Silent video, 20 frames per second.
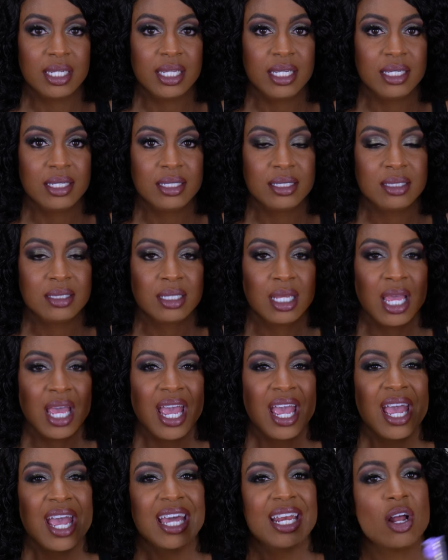is.
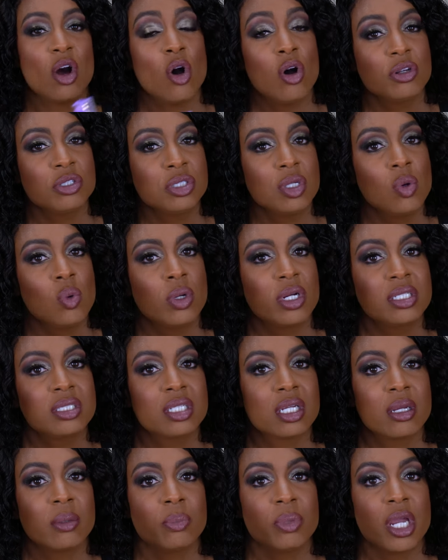And I also wanted
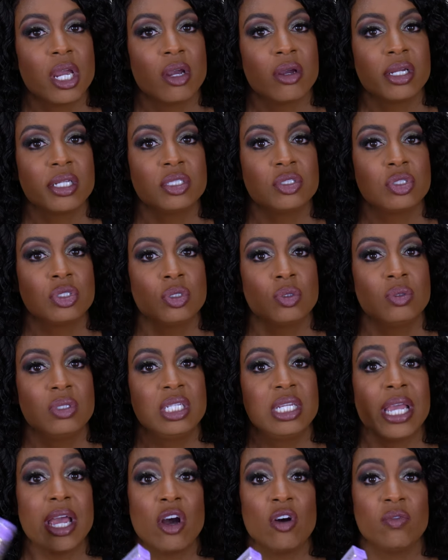to compare it to
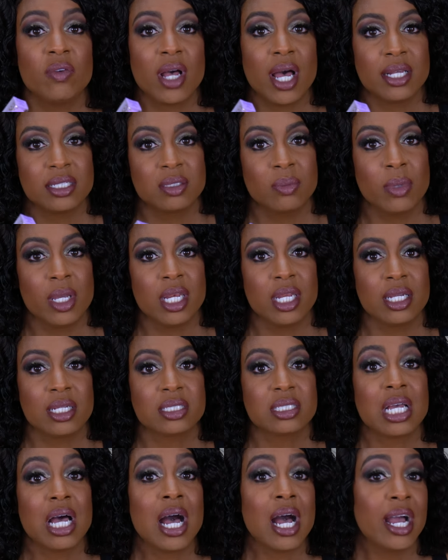the e.l.f.
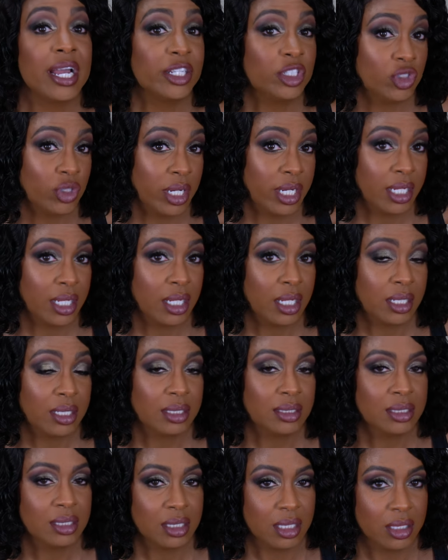Cosmetics Hydrating
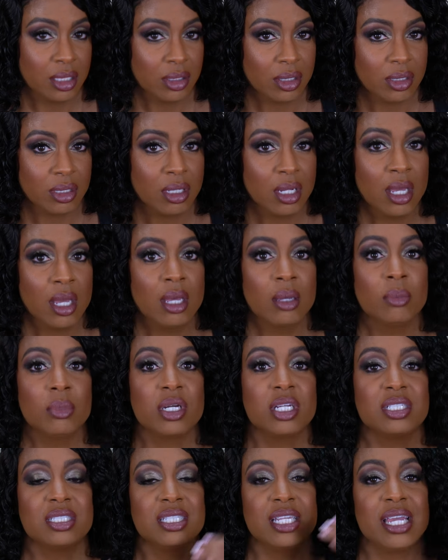Concealer,
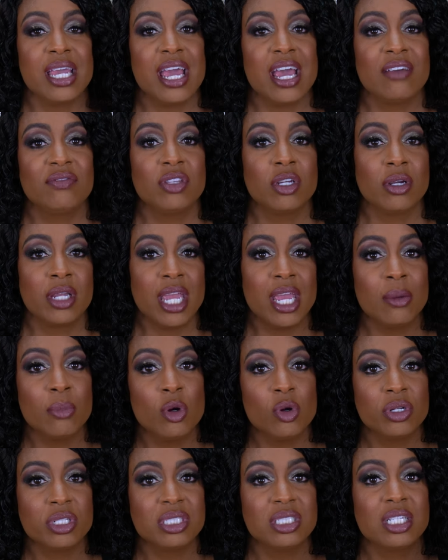because they have their
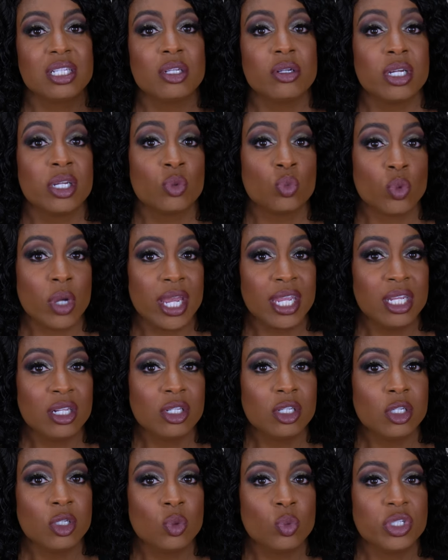Camo Concealer in
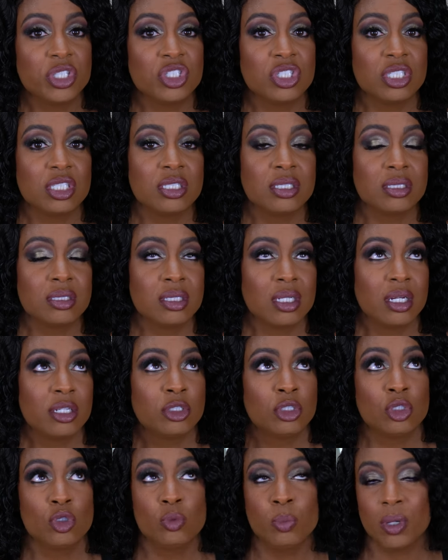regular, which is a
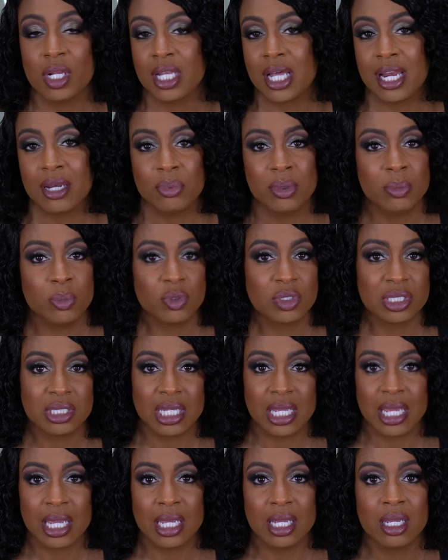dupe, a lot of people
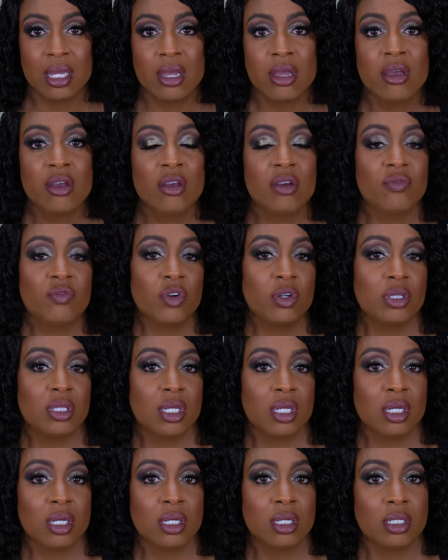say, for
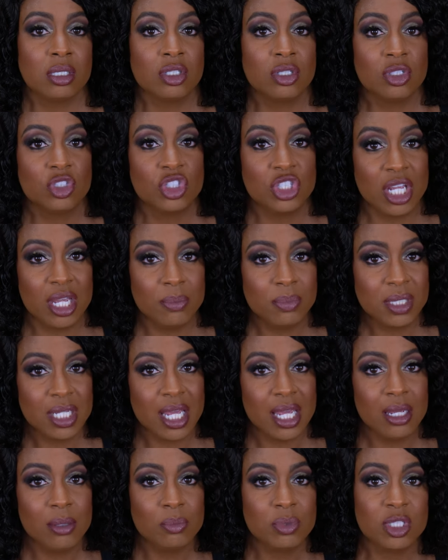the Shape
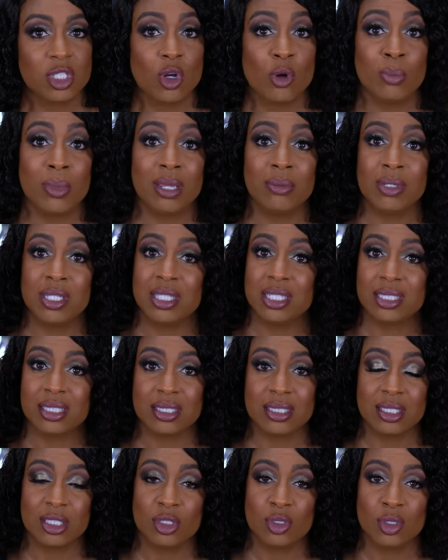Tape. So maybe this
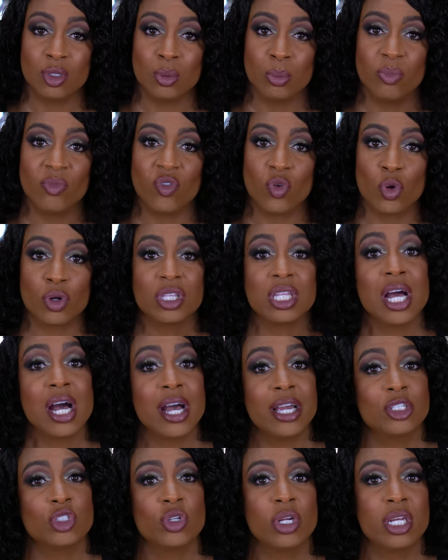is a dupe for the
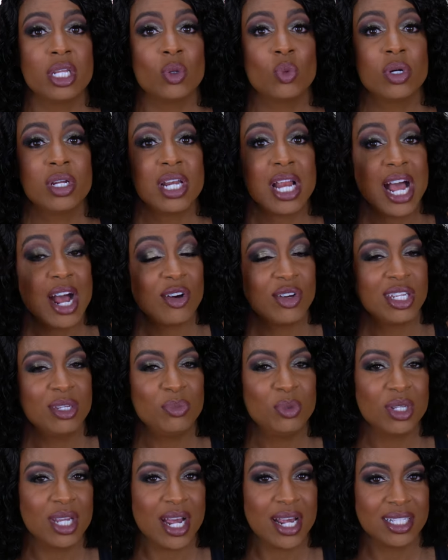hydrating one. I'll
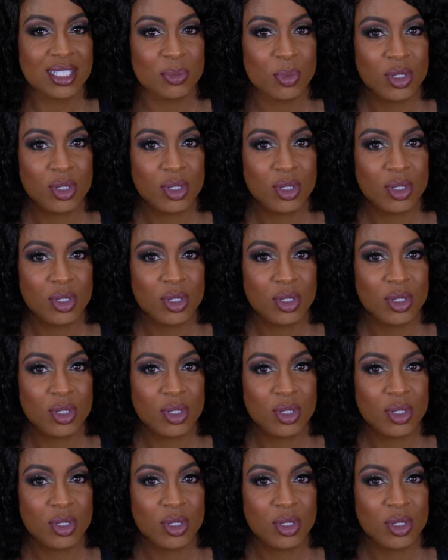keep you guys